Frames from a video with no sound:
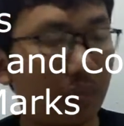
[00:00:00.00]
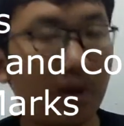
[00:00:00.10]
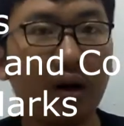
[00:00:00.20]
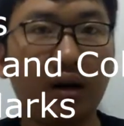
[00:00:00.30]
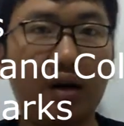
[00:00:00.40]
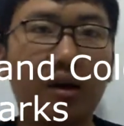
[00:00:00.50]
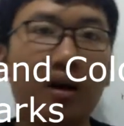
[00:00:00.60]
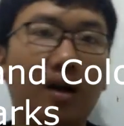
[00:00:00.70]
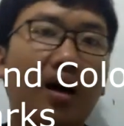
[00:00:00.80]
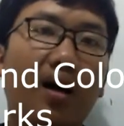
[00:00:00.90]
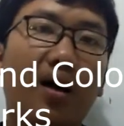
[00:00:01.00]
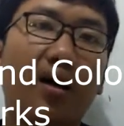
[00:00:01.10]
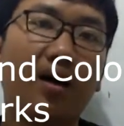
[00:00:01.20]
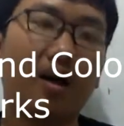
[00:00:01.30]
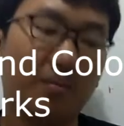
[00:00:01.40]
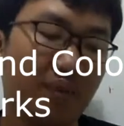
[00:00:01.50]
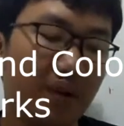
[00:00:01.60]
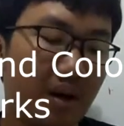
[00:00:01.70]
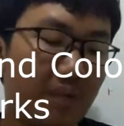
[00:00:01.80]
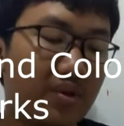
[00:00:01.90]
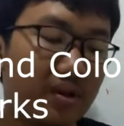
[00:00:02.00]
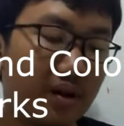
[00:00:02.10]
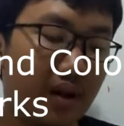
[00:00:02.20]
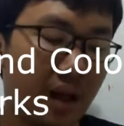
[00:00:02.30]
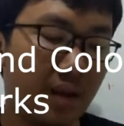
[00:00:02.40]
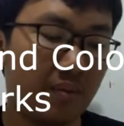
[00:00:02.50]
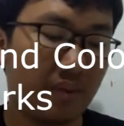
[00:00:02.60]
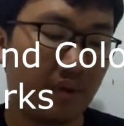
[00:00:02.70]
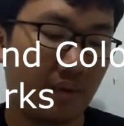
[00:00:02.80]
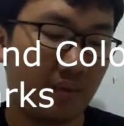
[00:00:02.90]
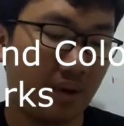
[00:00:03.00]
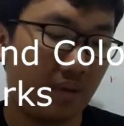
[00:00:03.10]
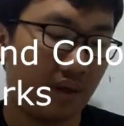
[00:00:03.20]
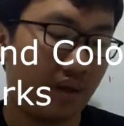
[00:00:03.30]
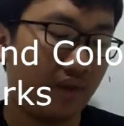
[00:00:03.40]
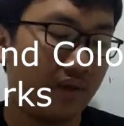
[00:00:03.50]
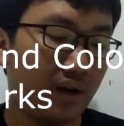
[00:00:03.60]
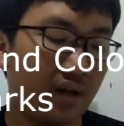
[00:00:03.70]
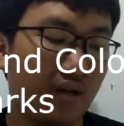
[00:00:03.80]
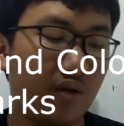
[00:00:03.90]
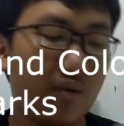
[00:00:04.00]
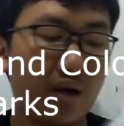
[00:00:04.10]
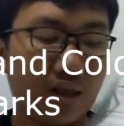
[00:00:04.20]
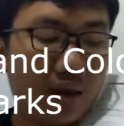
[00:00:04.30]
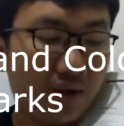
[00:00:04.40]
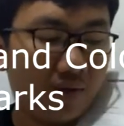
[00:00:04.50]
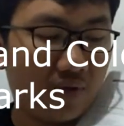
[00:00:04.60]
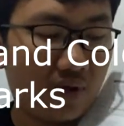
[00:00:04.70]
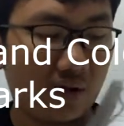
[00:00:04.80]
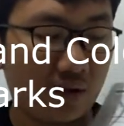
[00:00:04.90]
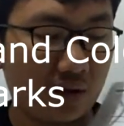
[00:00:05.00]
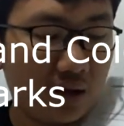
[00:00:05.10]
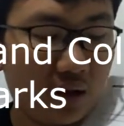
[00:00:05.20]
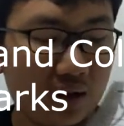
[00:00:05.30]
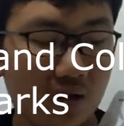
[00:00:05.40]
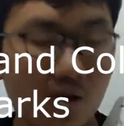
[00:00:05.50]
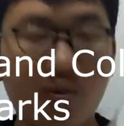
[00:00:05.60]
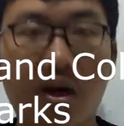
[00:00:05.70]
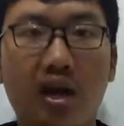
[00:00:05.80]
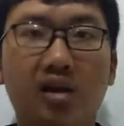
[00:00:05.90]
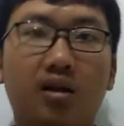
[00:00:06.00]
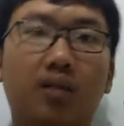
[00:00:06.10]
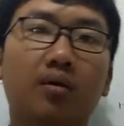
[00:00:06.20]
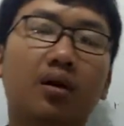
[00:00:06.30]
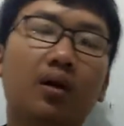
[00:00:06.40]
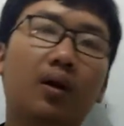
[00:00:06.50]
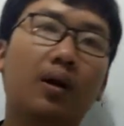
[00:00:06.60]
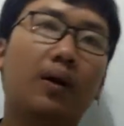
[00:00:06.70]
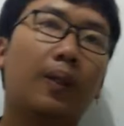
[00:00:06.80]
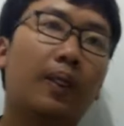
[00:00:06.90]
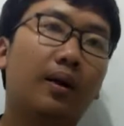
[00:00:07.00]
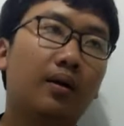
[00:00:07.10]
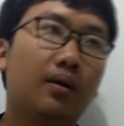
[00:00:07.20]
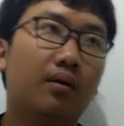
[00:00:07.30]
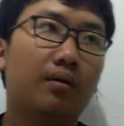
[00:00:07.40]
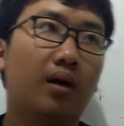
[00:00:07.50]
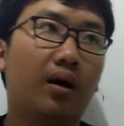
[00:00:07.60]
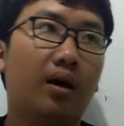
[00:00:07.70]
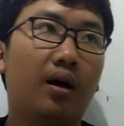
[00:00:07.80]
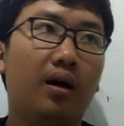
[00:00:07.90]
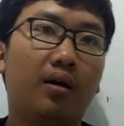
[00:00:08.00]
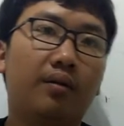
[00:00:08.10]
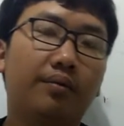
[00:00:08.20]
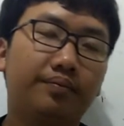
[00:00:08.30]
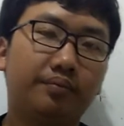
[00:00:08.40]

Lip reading: part in here that I personally like by myself. There is a grammar etiquette for digital communication. And